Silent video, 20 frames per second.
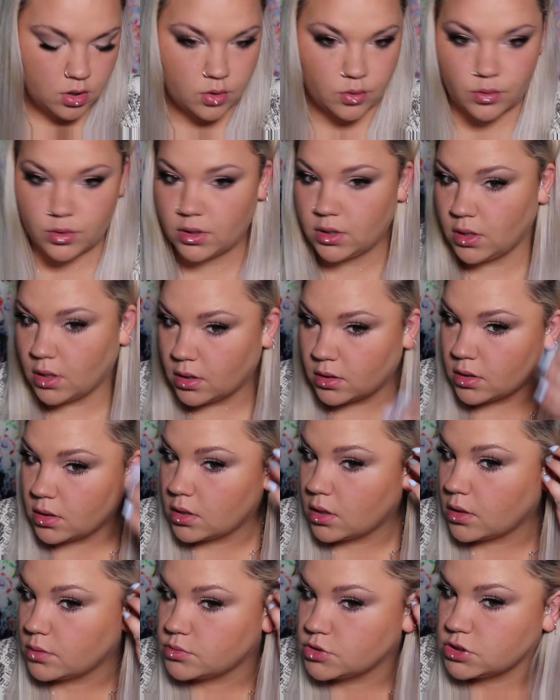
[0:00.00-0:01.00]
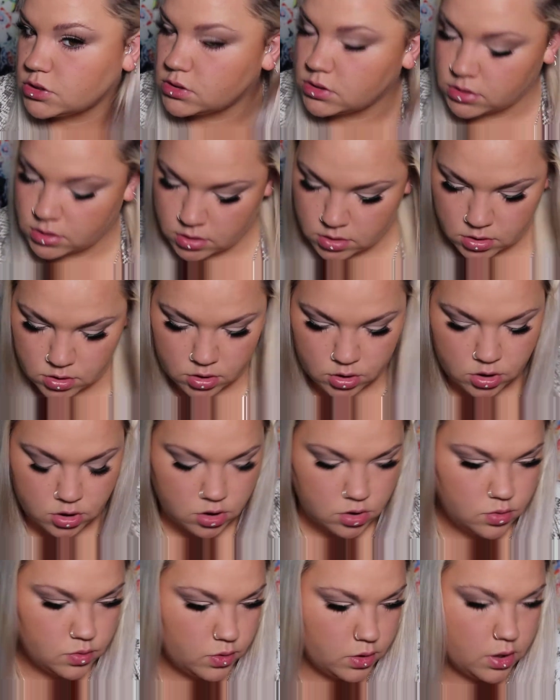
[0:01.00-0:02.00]
Right, and then I'm just gonna
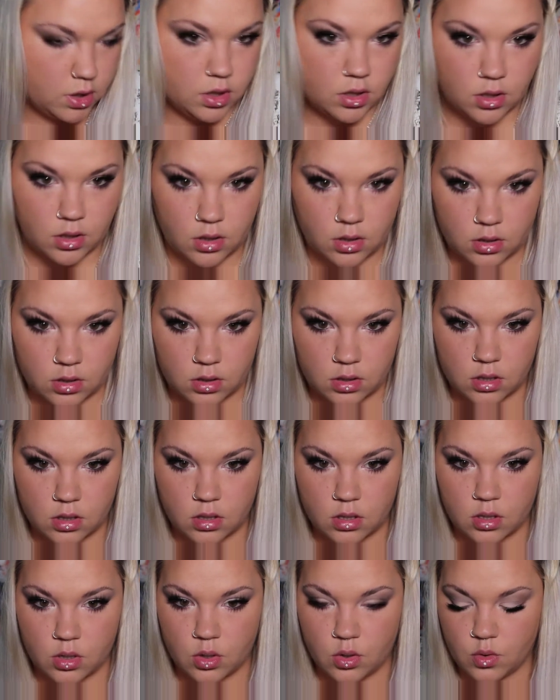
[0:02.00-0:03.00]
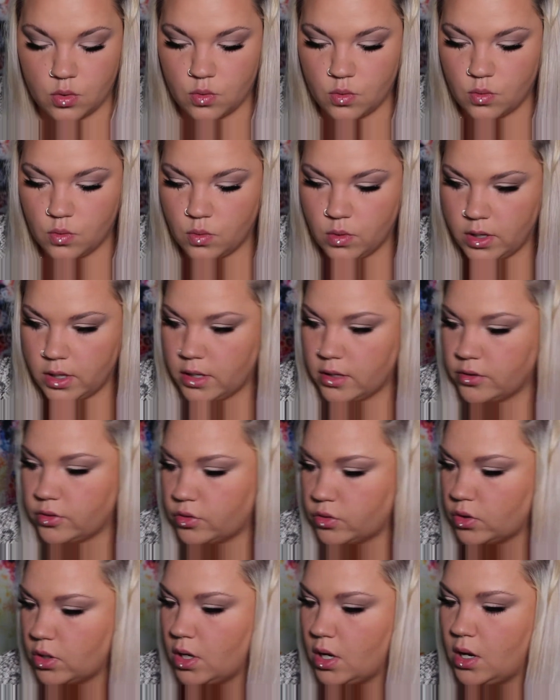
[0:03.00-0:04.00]
go in
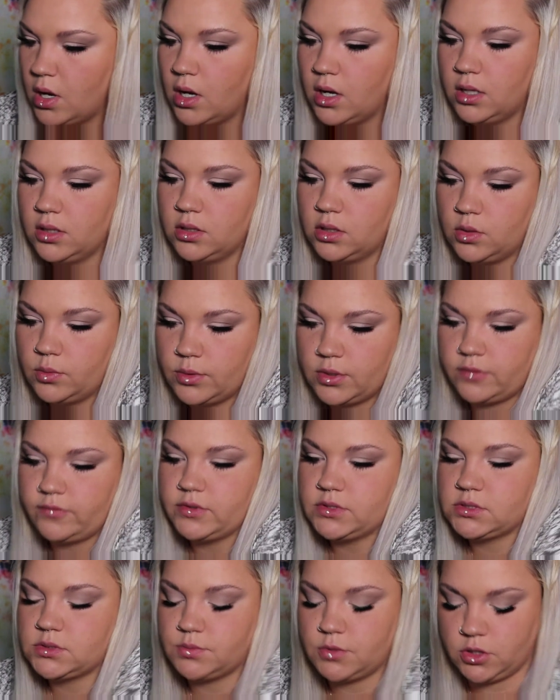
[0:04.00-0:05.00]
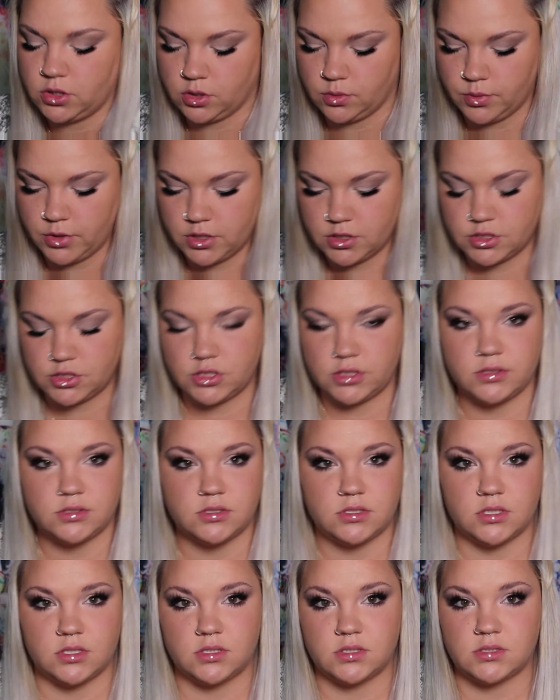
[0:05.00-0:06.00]
with a little bit of a smaller brush
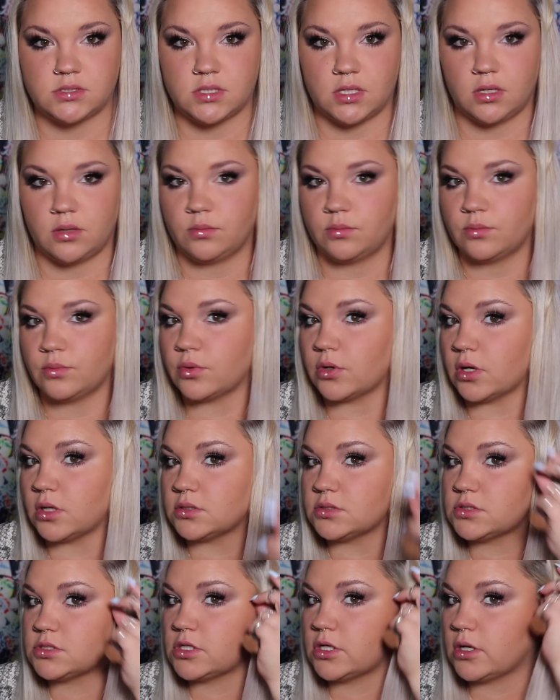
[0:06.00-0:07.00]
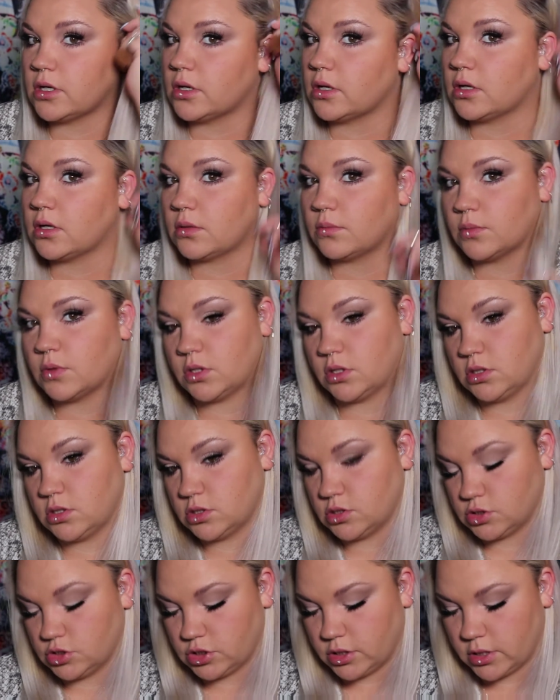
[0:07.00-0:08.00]
into the same bronzer, and I'm gonna
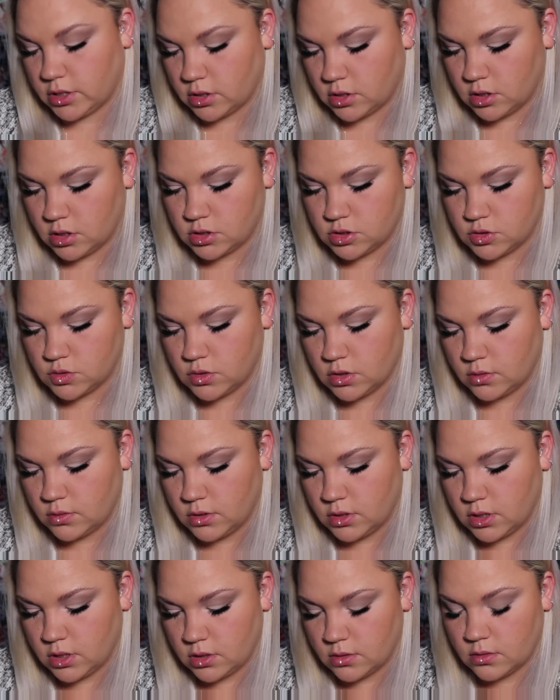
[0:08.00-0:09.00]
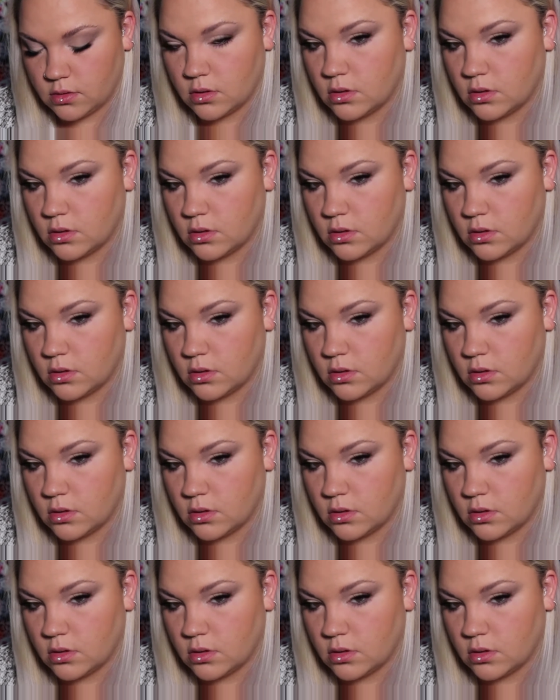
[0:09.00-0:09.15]
try to contour with it.